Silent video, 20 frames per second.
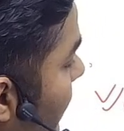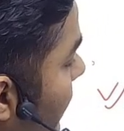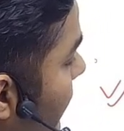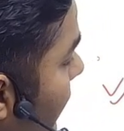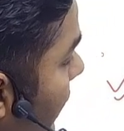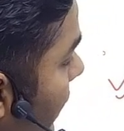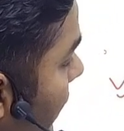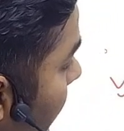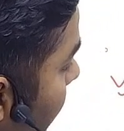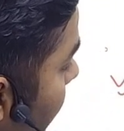the
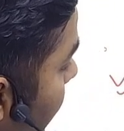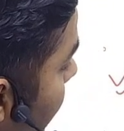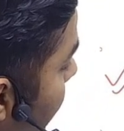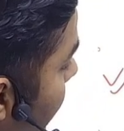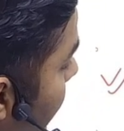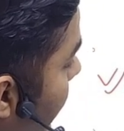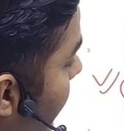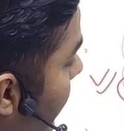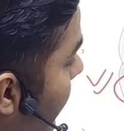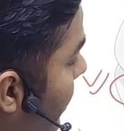
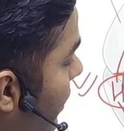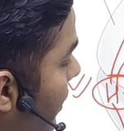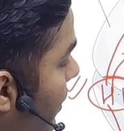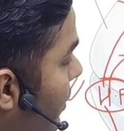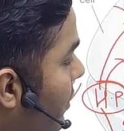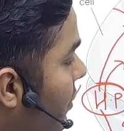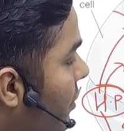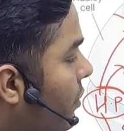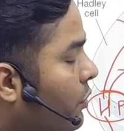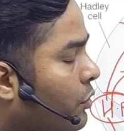
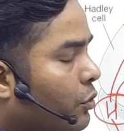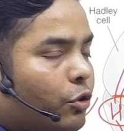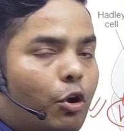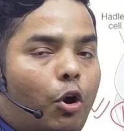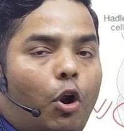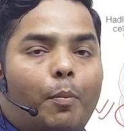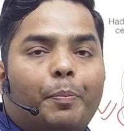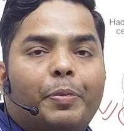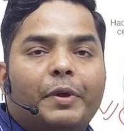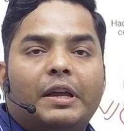
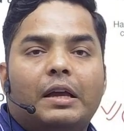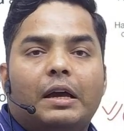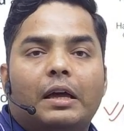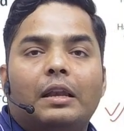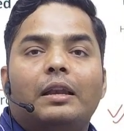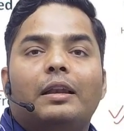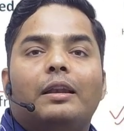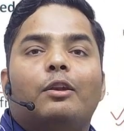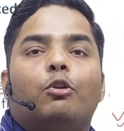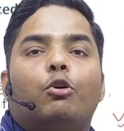tropical
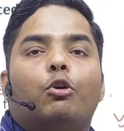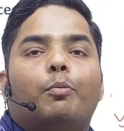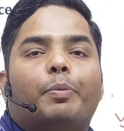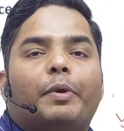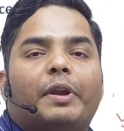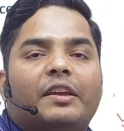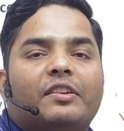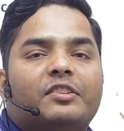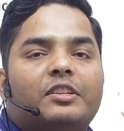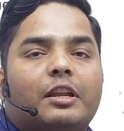low
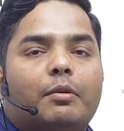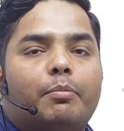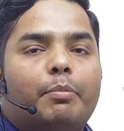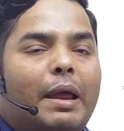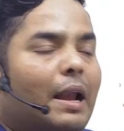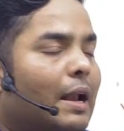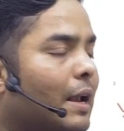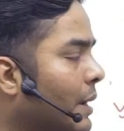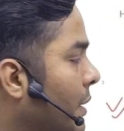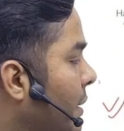pressure
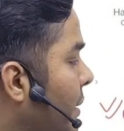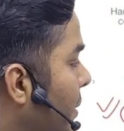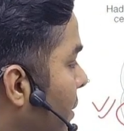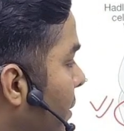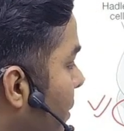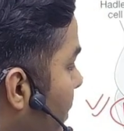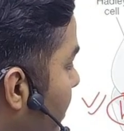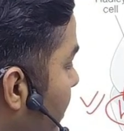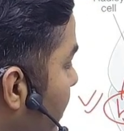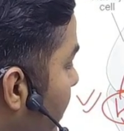belt,
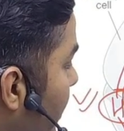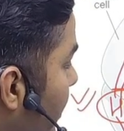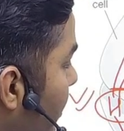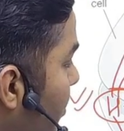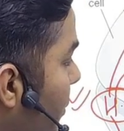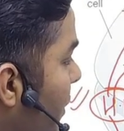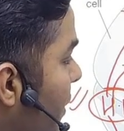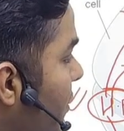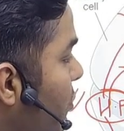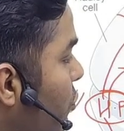
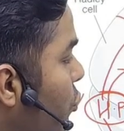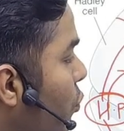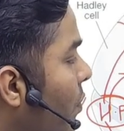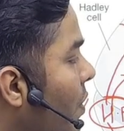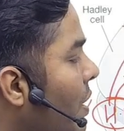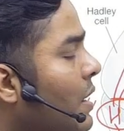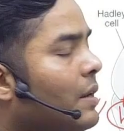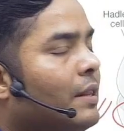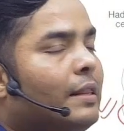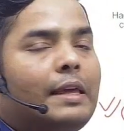means
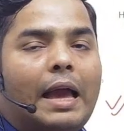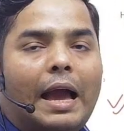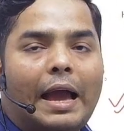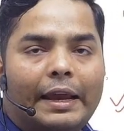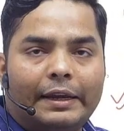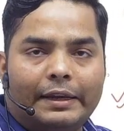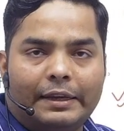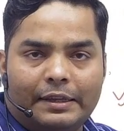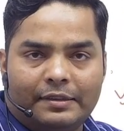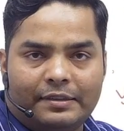toward the
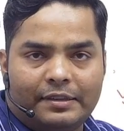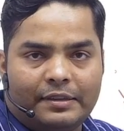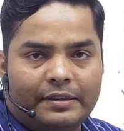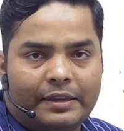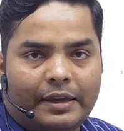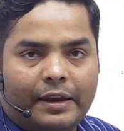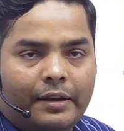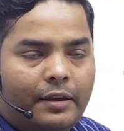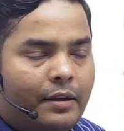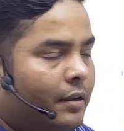ITCZ,
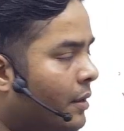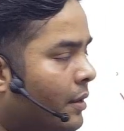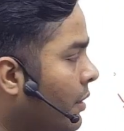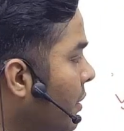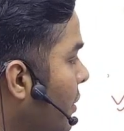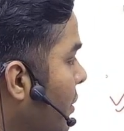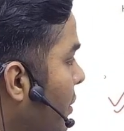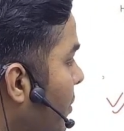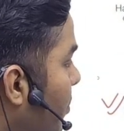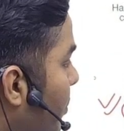
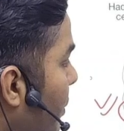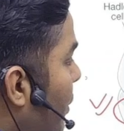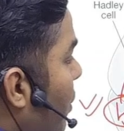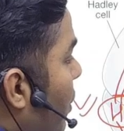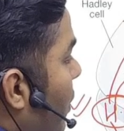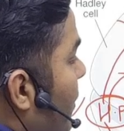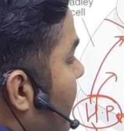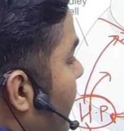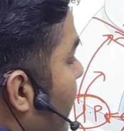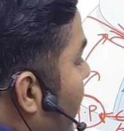
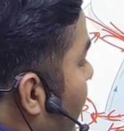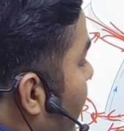because here